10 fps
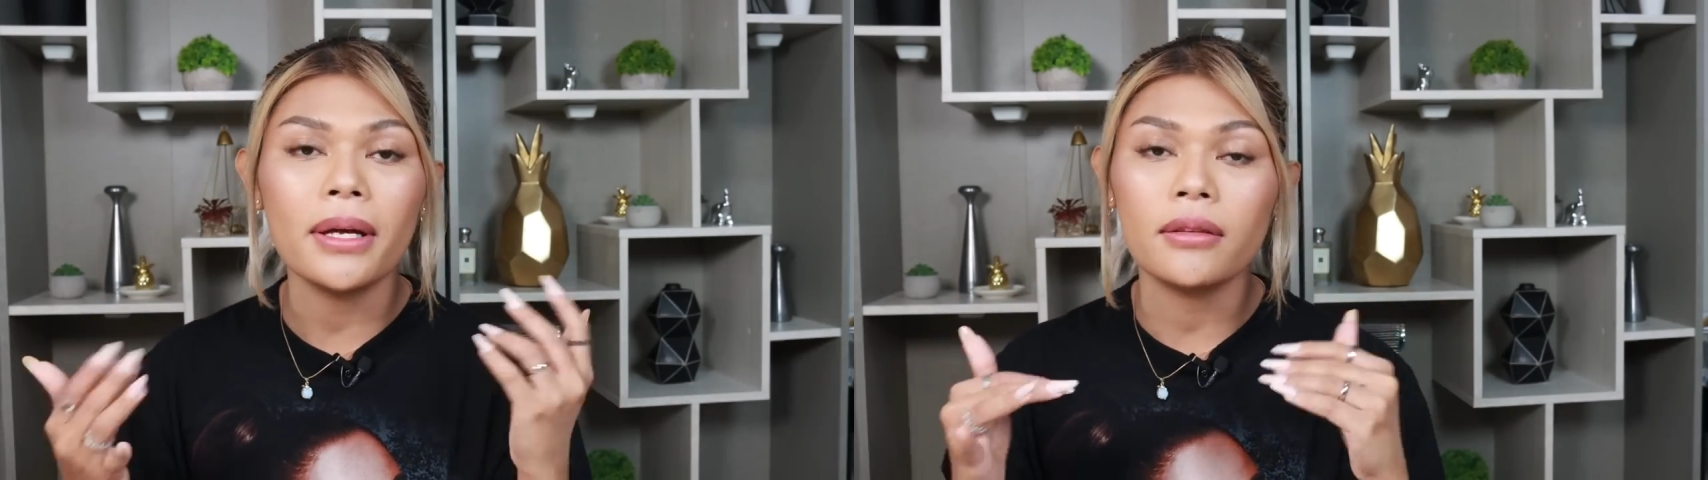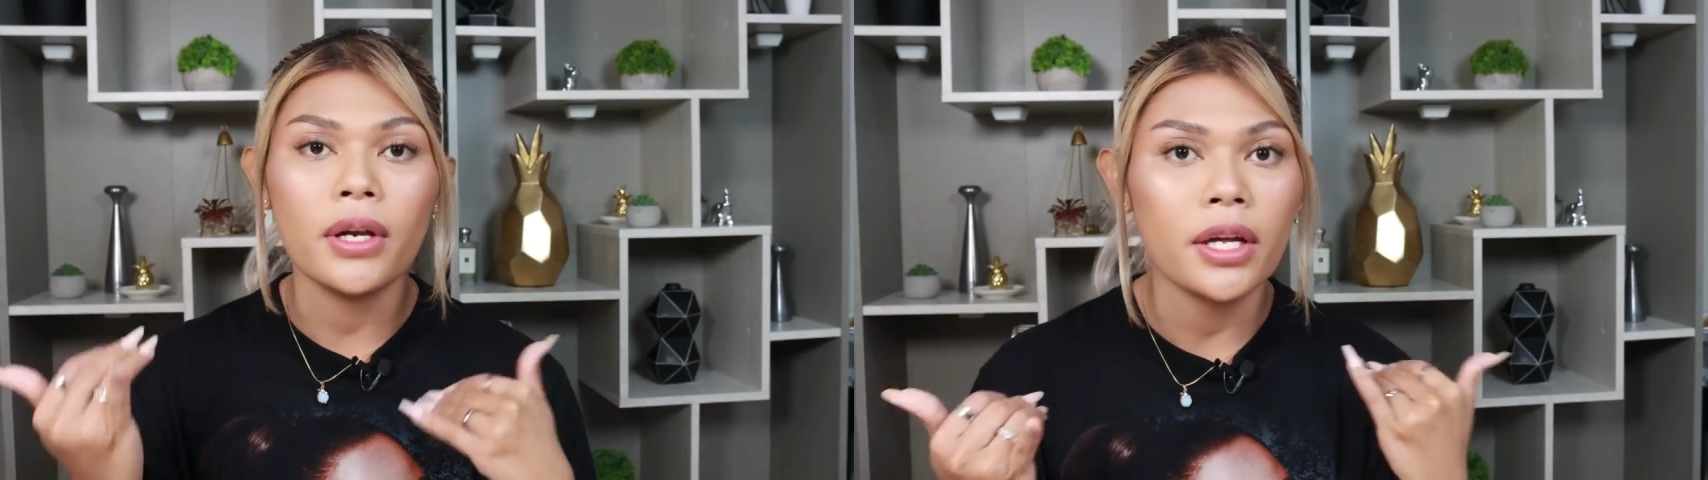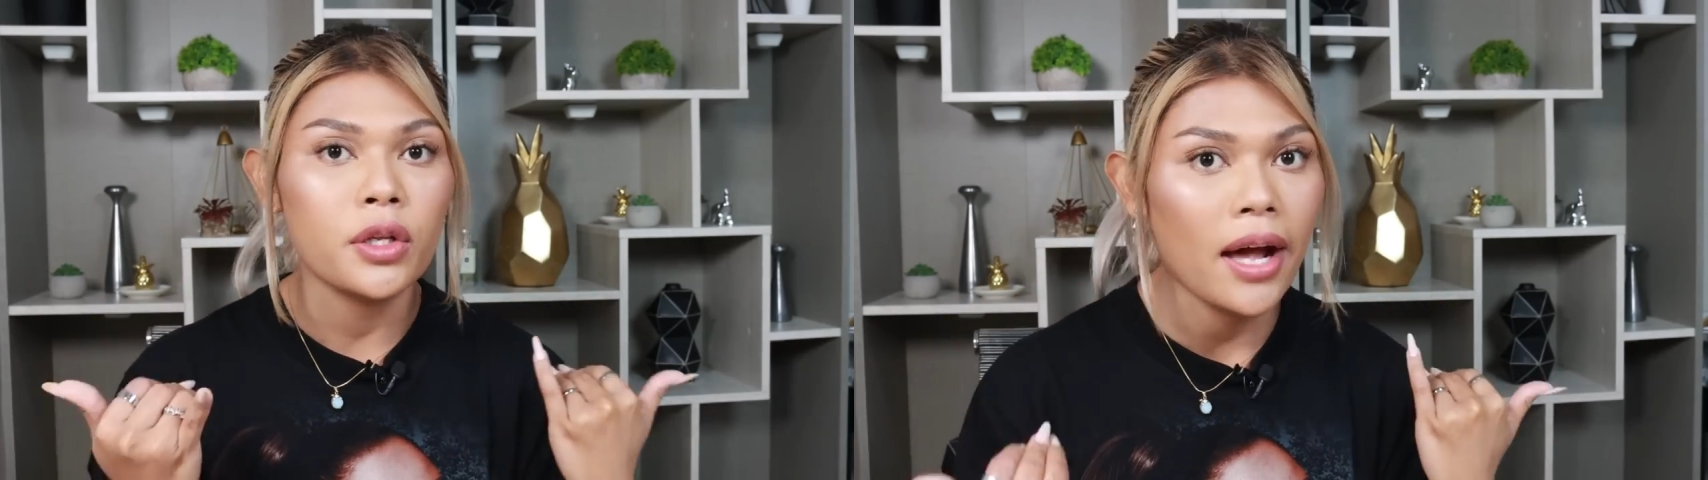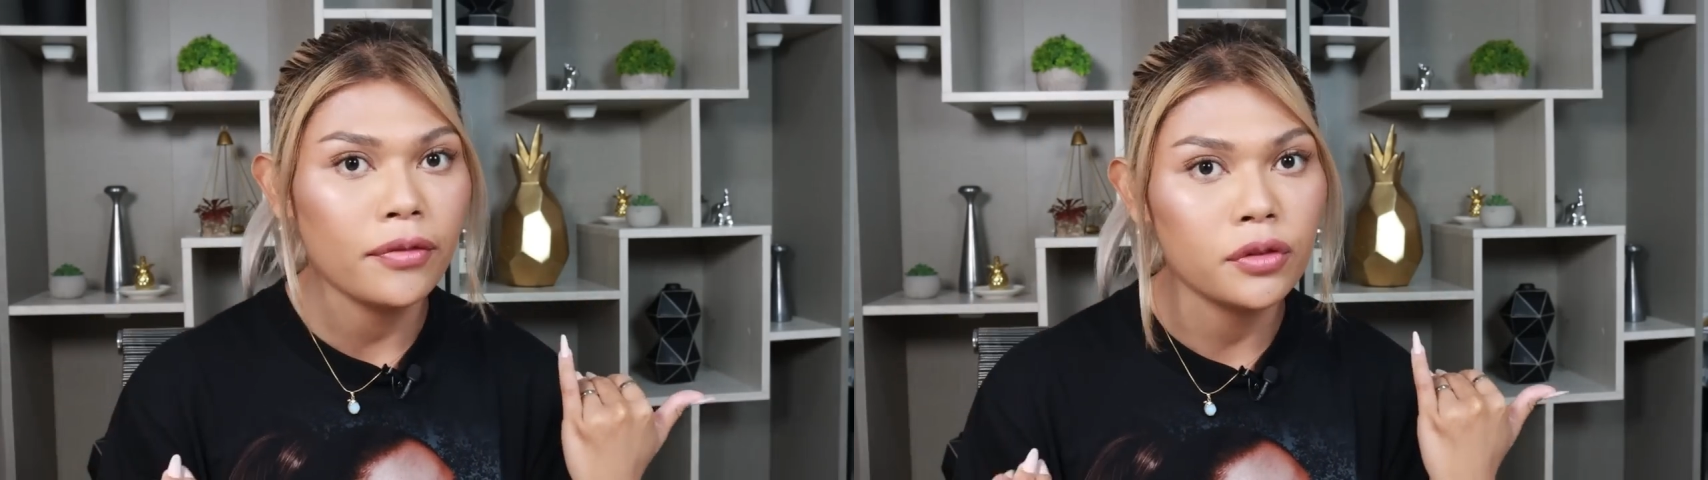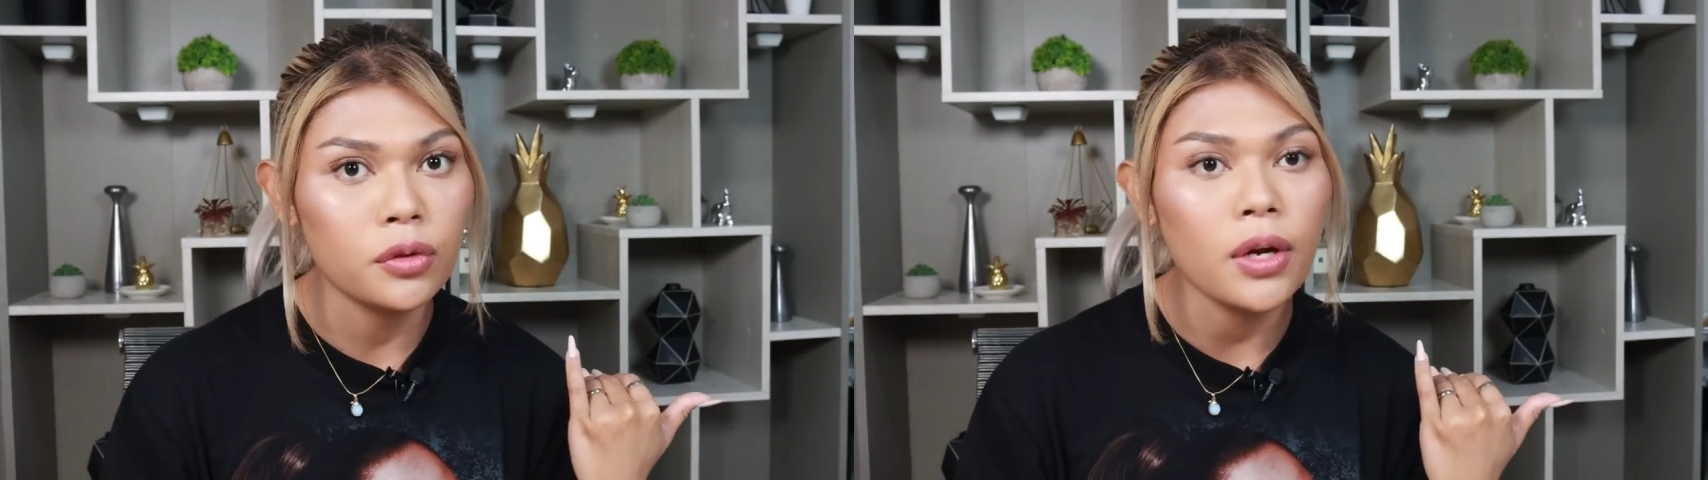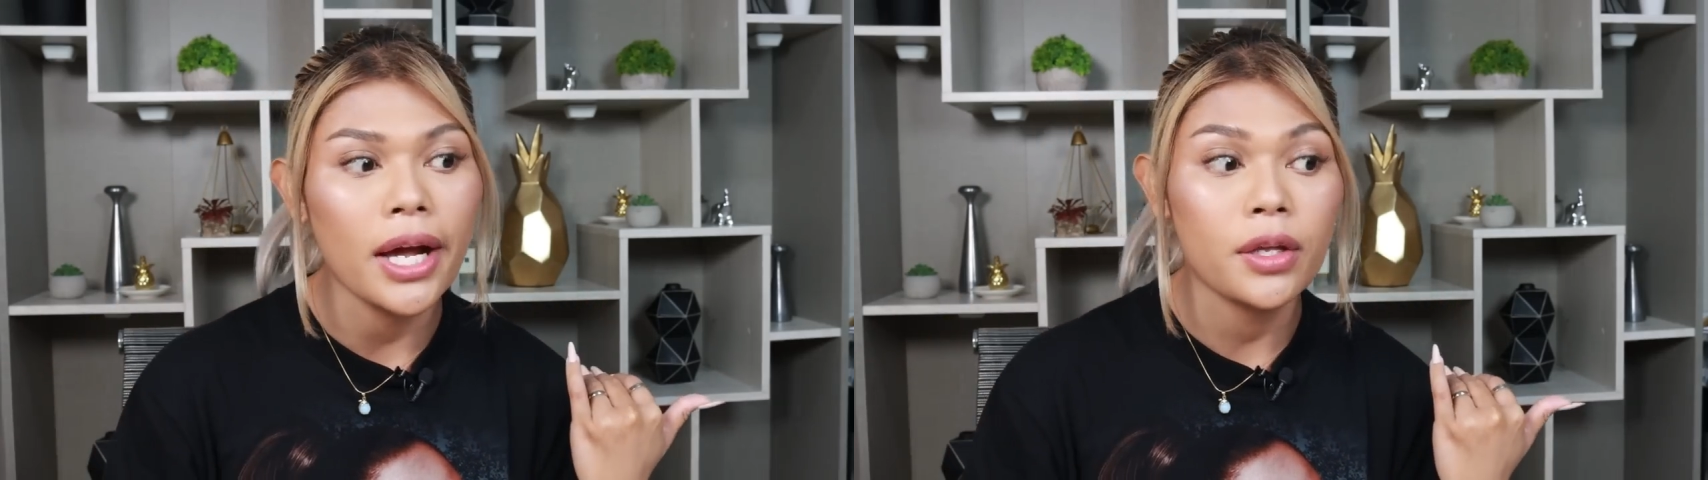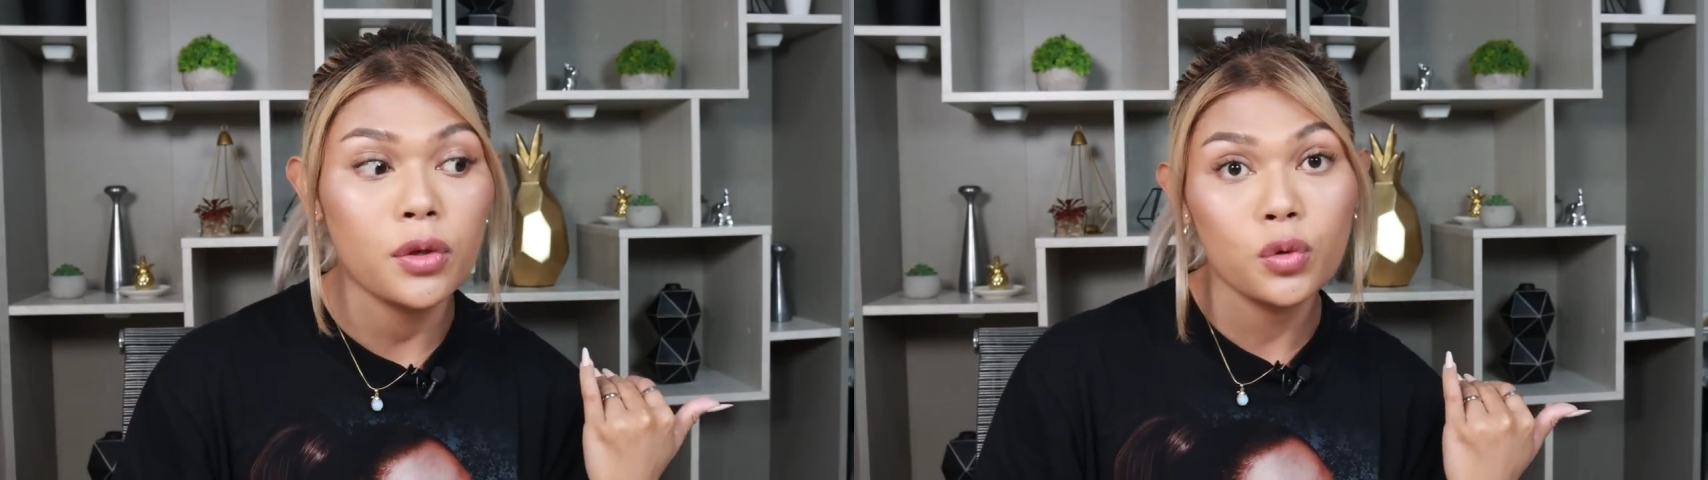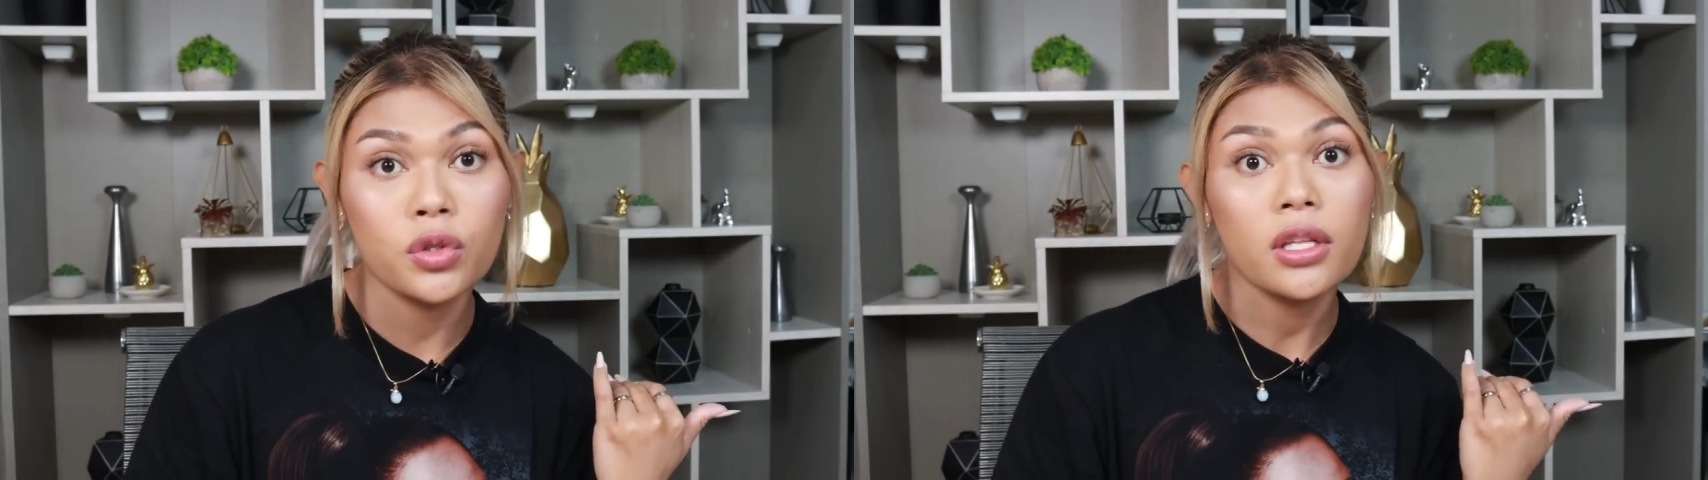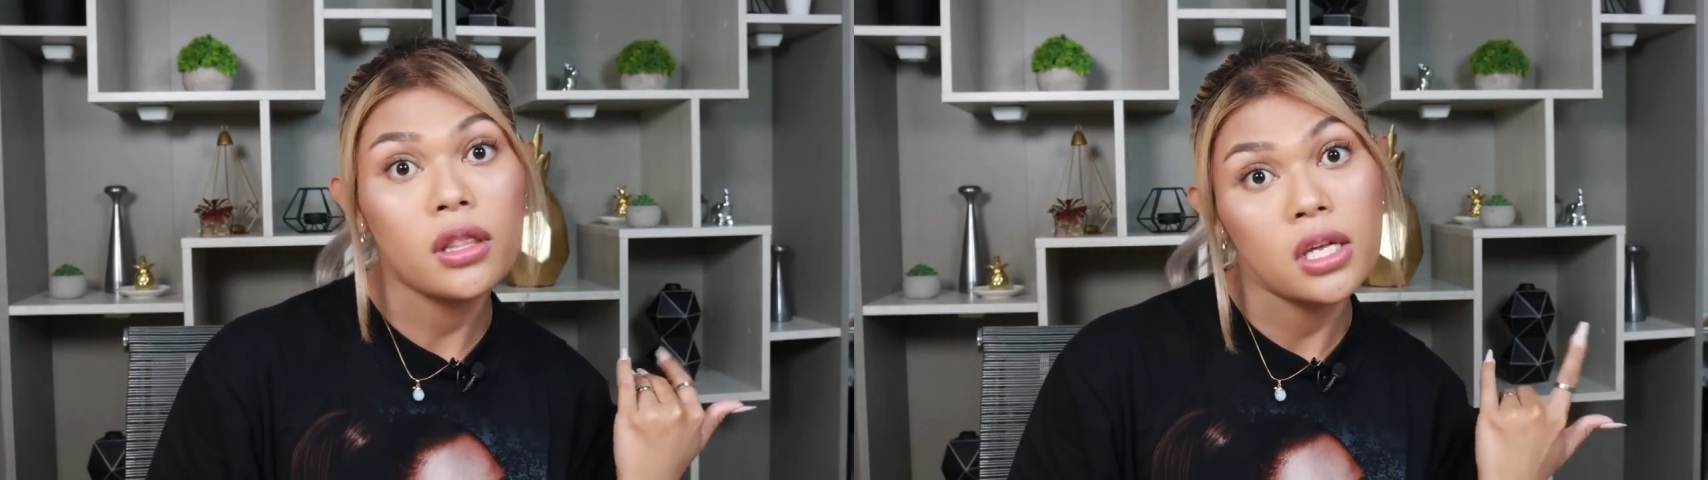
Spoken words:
but when I have to, I use